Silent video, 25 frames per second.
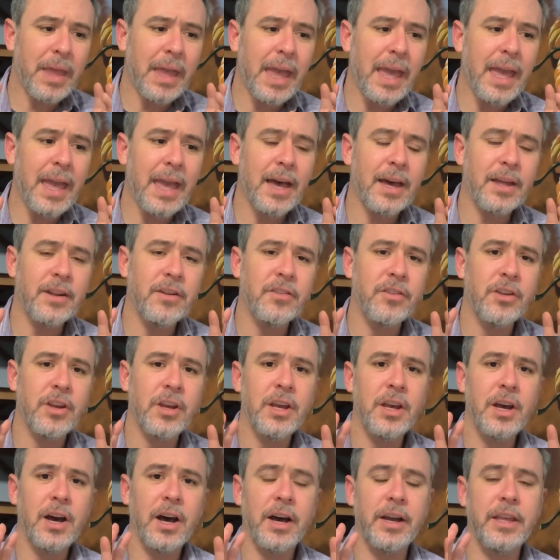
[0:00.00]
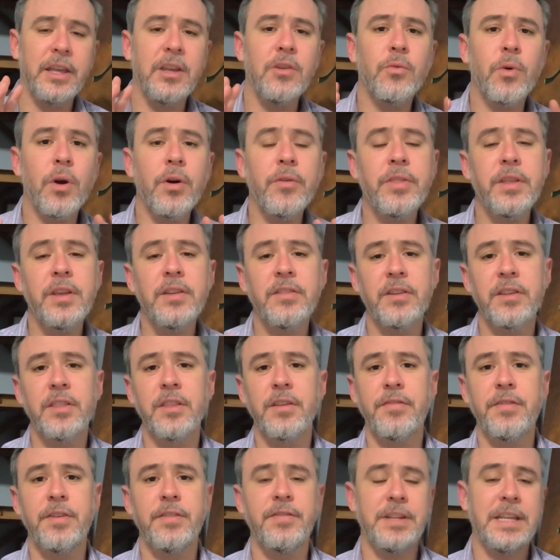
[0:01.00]
And he wrote these in
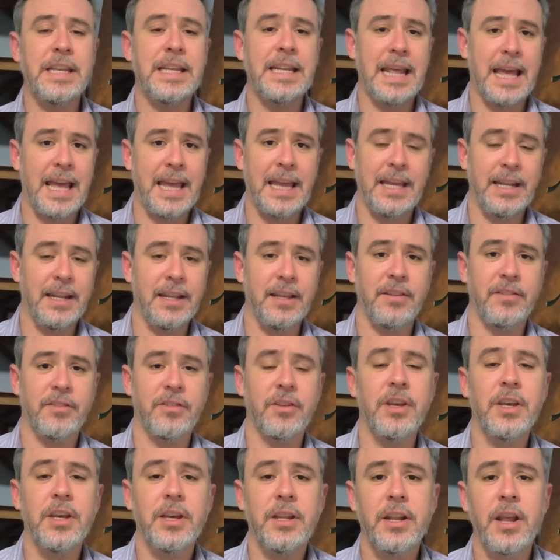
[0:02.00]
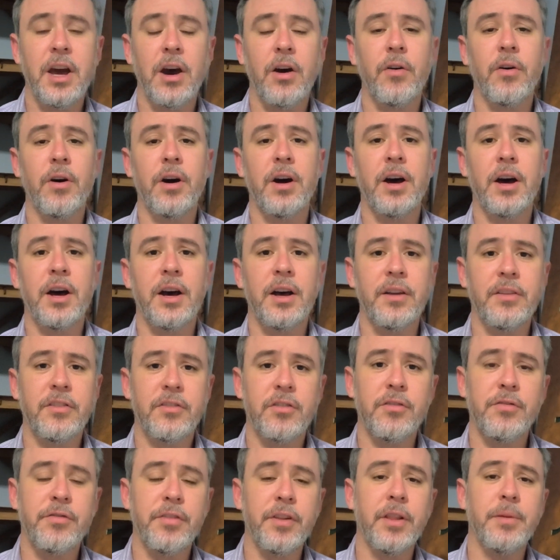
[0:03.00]
the 1580s. Now,
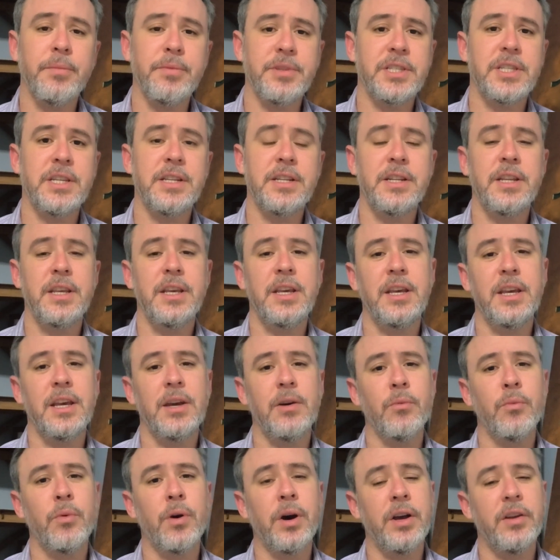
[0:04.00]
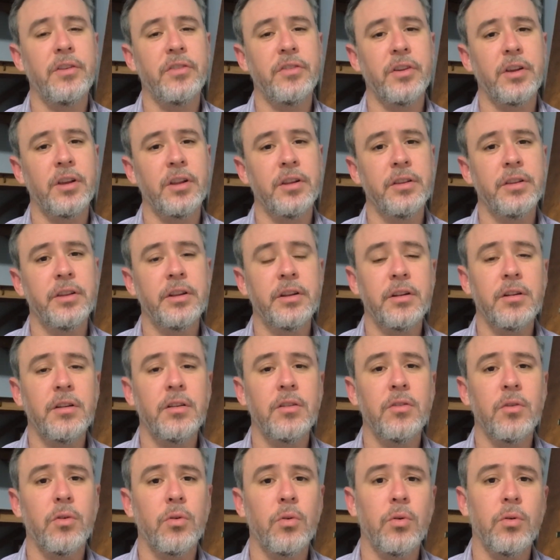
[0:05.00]
Sir Philip Sidney was a
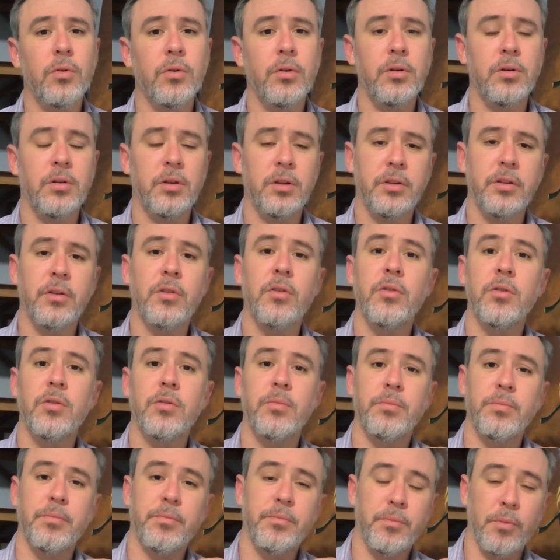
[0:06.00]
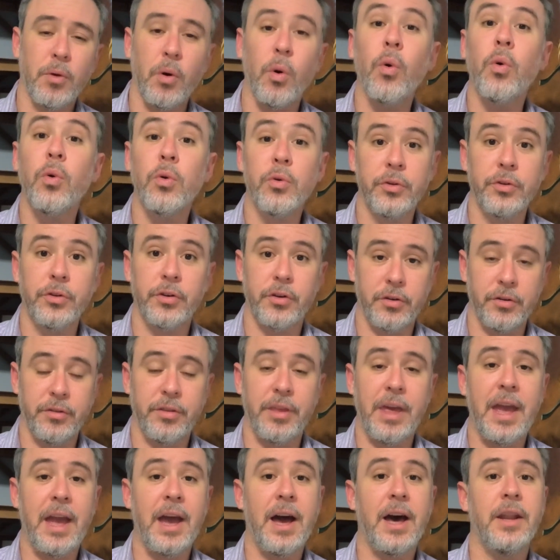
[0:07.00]
little older
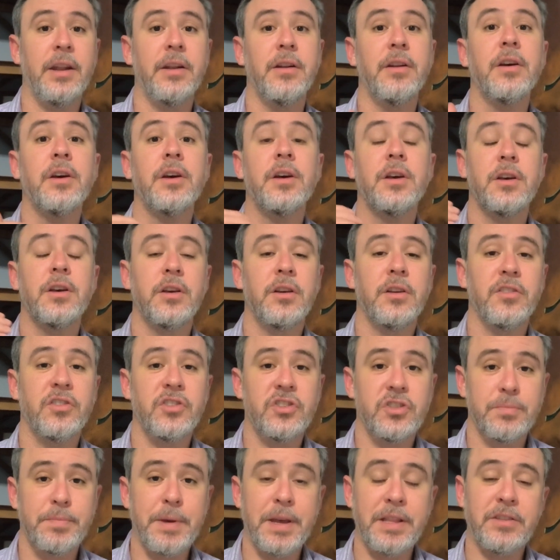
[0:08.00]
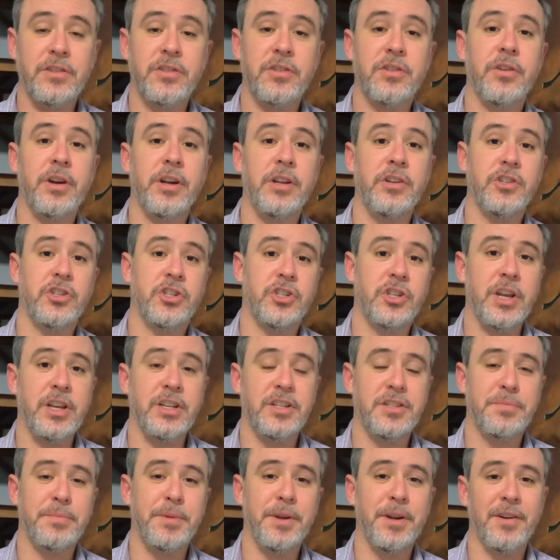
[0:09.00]
than Spenser and
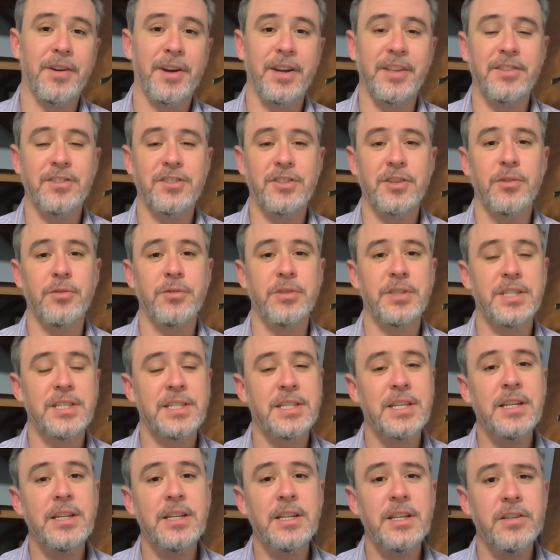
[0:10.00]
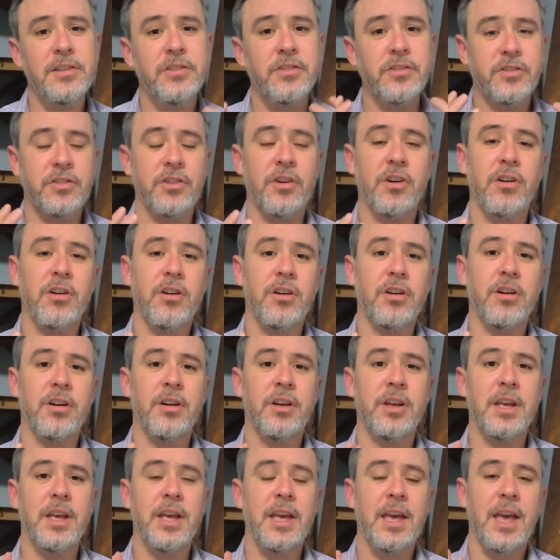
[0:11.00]
Shakespeare. And so Sidney
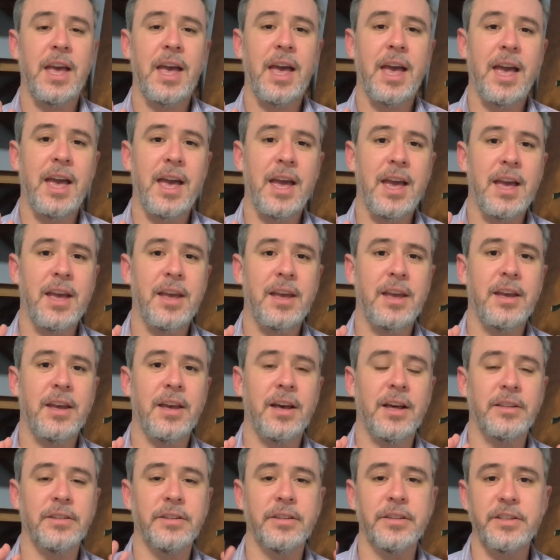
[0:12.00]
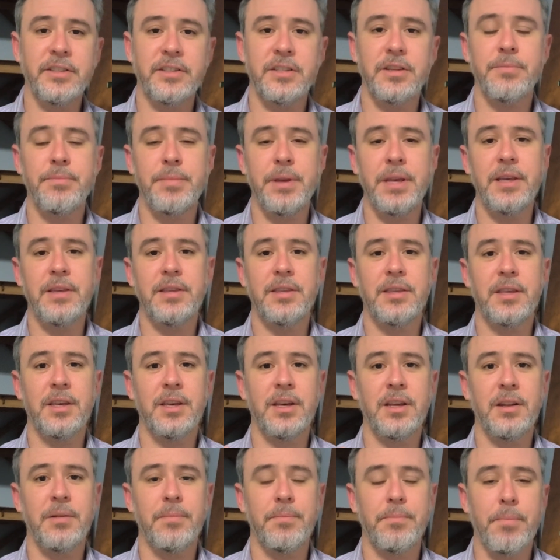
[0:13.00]
saw a
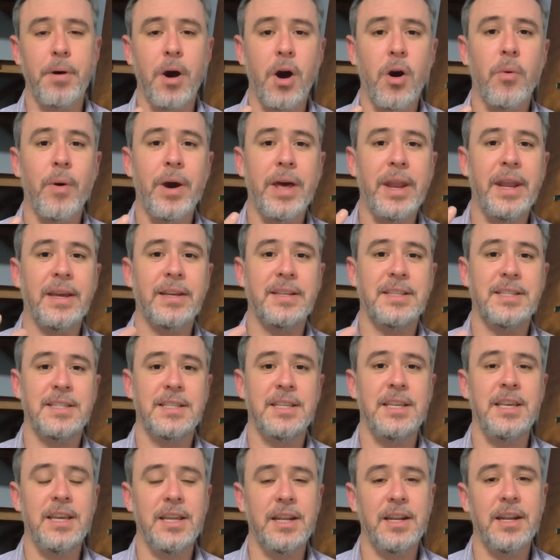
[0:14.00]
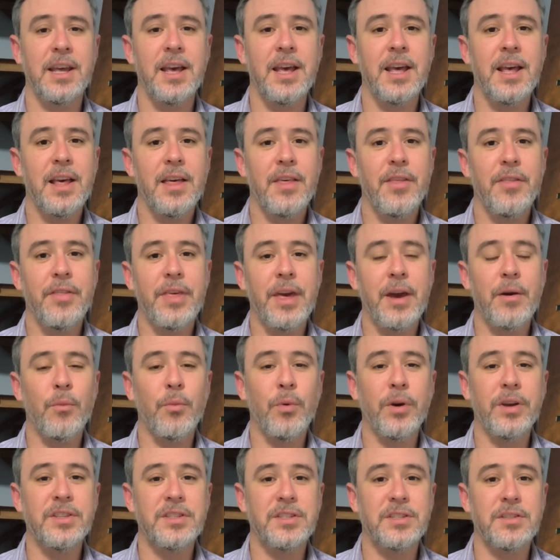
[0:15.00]
Elizabethan poetic scene that
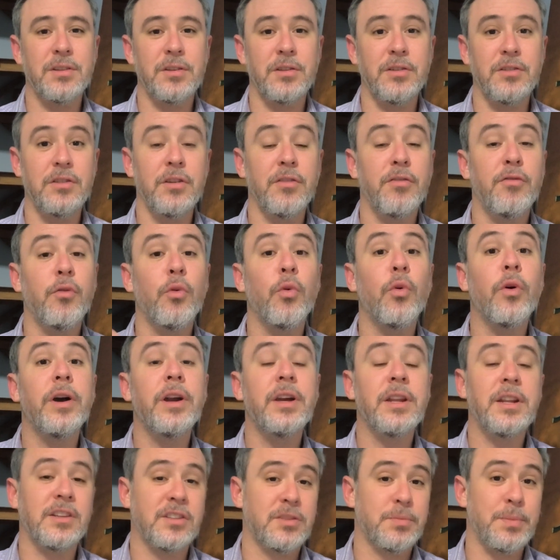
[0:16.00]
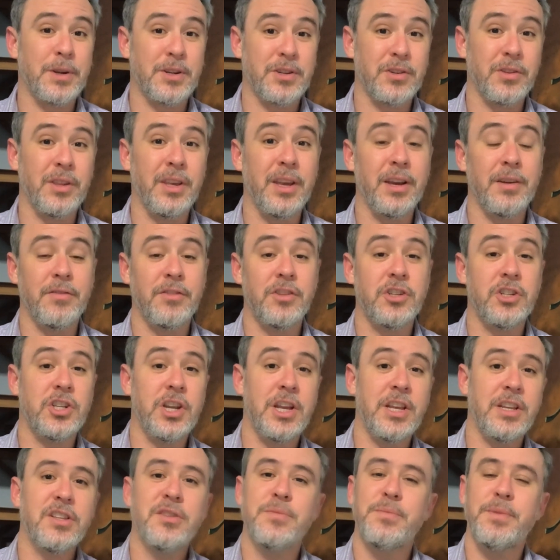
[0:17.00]
was devoid, especially of
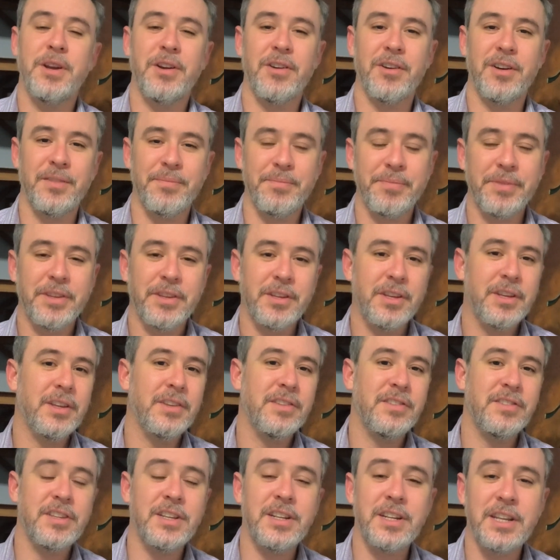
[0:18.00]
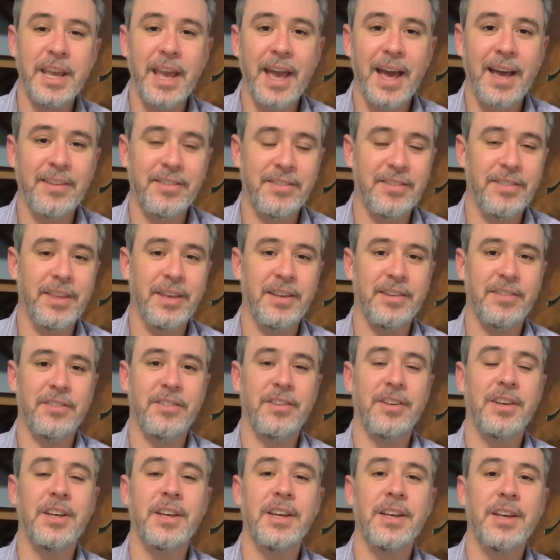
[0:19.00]
Shakespeare. Sidney has this